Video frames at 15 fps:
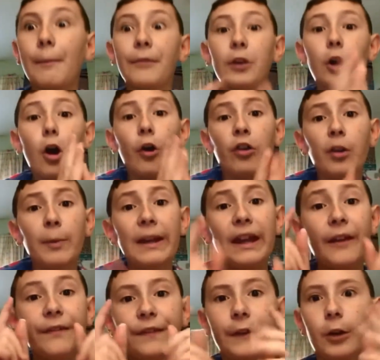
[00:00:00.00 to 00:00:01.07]
There'll
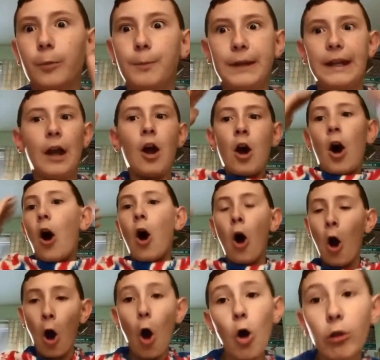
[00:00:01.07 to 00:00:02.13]
be,
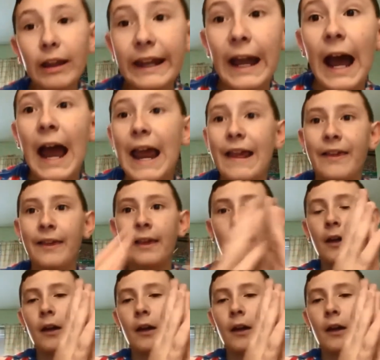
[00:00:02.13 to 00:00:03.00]
holy guys,